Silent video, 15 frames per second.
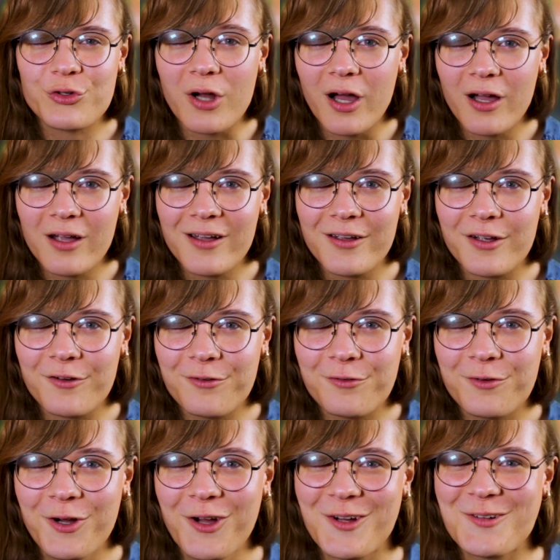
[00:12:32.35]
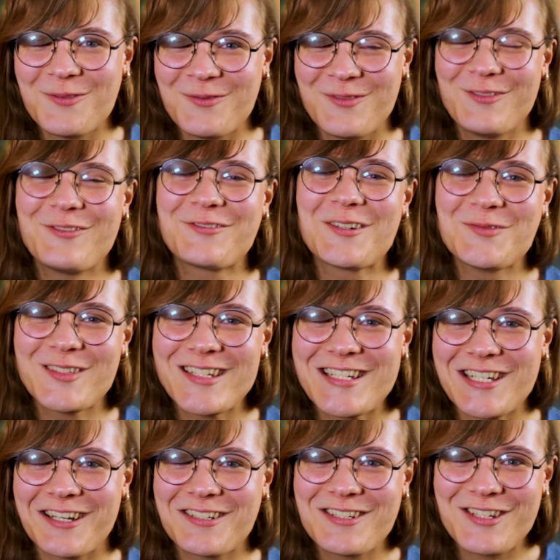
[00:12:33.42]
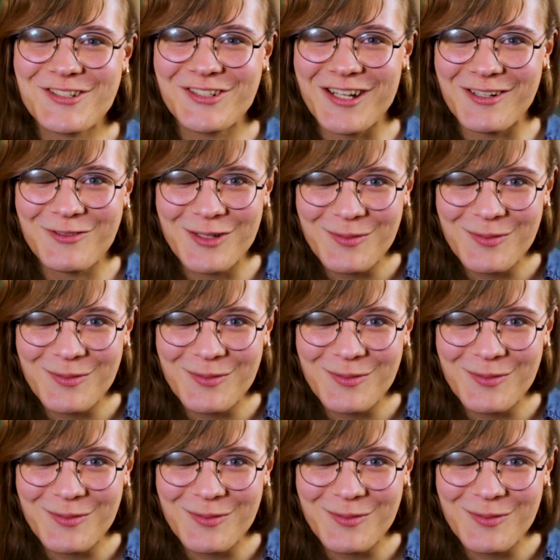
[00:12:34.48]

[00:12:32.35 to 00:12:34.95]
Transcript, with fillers: drug from from the Judge Dredd